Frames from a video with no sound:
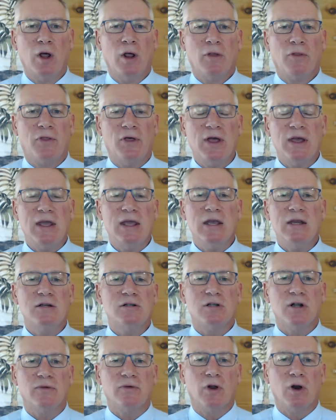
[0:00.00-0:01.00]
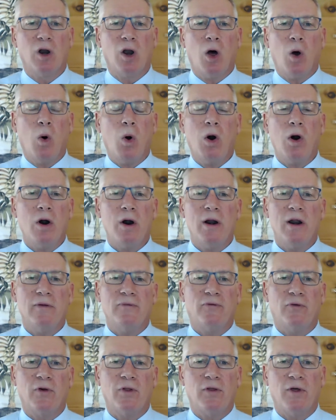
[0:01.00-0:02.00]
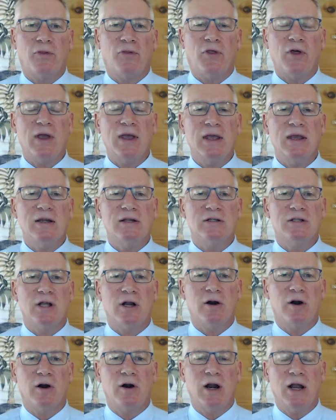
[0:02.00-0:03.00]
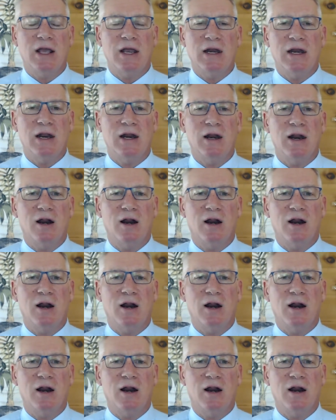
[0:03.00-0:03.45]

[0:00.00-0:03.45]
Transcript: things of the Lord and for the things that are needed